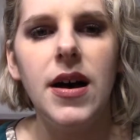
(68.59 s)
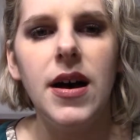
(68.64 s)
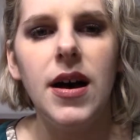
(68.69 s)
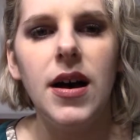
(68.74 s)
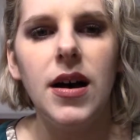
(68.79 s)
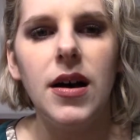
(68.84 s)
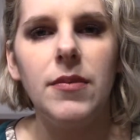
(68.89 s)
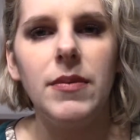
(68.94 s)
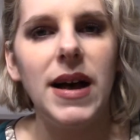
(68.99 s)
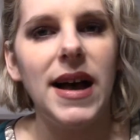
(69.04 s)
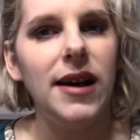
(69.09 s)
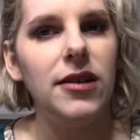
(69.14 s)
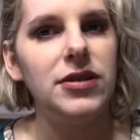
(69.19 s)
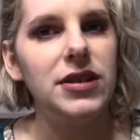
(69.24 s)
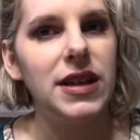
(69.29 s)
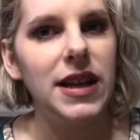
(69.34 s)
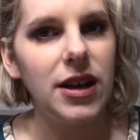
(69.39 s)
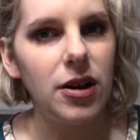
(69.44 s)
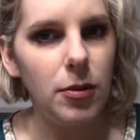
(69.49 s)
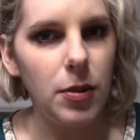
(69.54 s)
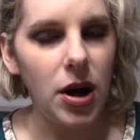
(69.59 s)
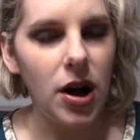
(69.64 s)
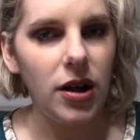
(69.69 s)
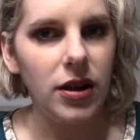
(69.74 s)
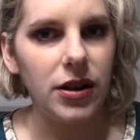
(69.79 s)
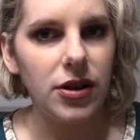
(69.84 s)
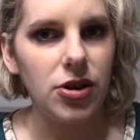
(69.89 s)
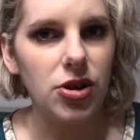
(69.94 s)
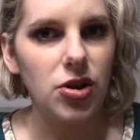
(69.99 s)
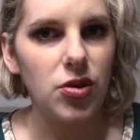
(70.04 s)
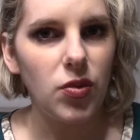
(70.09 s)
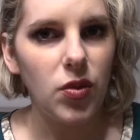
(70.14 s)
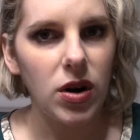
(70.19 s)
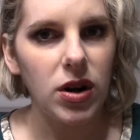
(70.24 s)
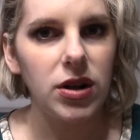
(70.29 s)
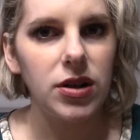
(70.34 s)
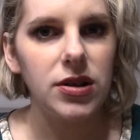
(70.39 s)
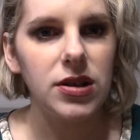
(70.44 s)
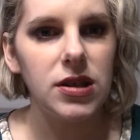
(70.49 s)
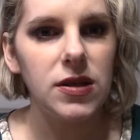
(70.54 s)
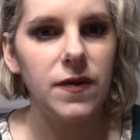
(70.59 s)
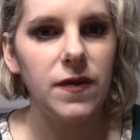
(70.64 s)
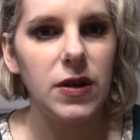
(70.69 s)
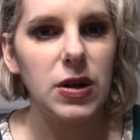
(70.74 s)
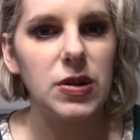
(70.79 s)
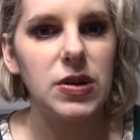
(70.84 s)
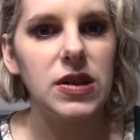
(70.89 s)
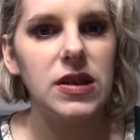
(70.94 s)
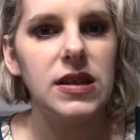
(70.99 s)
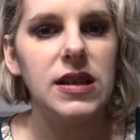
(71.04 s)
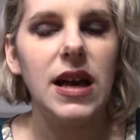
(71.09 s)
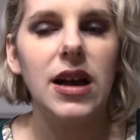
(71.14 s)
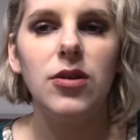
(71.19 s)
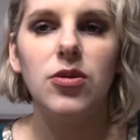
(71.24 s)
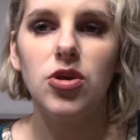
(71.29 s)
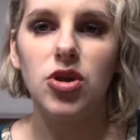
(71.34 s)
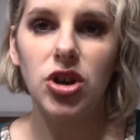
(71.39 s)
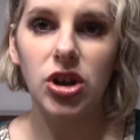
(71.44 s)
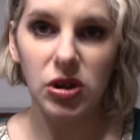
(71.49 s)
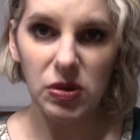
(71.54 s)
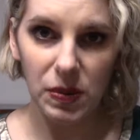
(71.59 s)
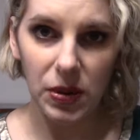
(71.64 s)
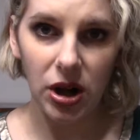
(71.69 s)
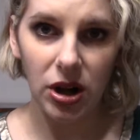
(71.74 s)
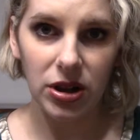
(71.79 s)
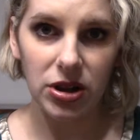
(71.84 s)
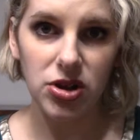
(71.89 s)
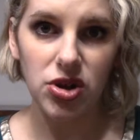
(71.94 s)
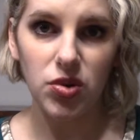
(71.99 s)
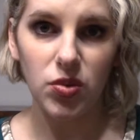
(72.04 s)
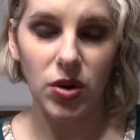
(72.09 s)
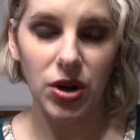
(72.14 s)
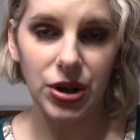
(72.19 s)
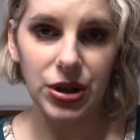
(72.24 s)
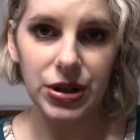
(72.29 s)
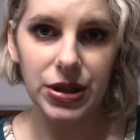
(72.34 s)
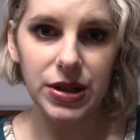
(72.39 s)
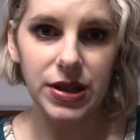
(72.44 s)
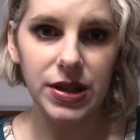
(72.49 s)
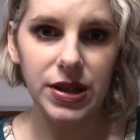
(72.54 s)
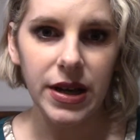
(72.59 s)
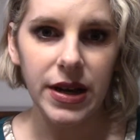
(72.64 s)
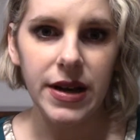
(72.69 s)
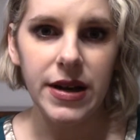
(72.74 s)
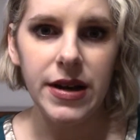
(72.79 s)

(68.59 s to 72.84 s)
how nail polish works versus how gel polish works,